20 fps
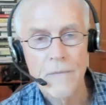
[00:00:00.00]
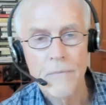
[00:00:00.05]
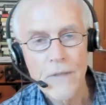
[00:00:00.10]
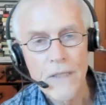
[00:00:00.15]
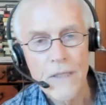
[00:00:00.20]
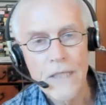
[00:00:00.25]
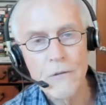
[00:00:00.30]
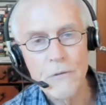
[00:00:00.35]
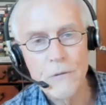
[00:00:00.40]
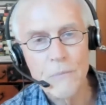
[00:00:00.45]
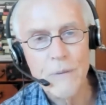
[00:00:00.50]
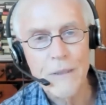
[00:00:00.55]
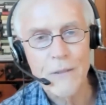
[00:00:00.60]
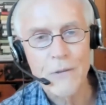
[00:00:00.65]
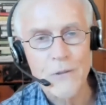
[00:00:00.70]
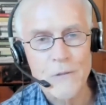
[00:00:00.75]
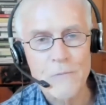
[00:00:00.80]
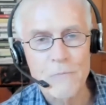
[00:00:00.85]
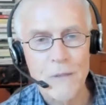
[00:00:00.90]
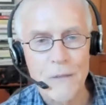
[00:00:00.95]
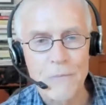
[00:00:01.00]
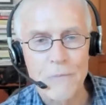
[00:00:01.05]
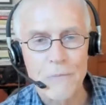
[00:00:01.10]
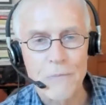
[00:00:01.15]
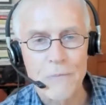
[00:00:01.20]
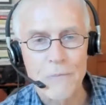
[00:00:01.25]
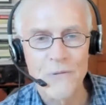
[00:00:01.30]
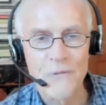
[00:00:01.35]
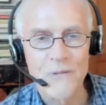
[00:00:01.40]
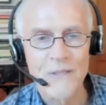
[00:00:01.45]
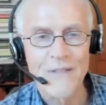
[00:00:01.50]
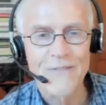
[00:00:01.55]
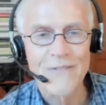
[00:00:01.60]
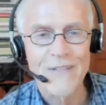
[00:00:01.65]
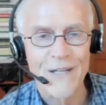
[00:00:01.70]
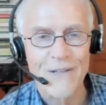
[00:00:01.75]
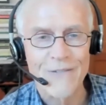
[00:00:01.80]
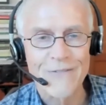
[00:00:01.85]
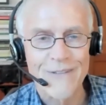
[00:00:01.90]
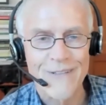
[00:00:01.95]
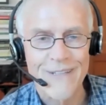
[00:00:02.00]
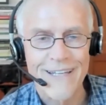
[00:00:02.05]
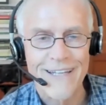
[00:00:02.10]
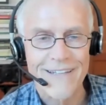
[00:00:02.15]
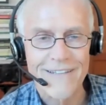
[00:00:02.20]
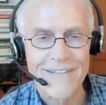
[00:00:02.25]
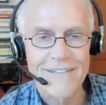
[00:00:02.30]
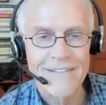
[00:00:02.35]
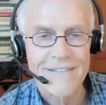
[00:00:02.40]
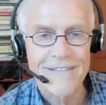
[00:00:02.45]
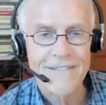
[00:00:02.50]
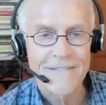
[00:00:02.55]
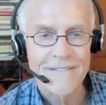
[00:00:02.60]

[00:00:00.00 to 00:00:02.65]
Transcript: it would be those people who lived there for that long.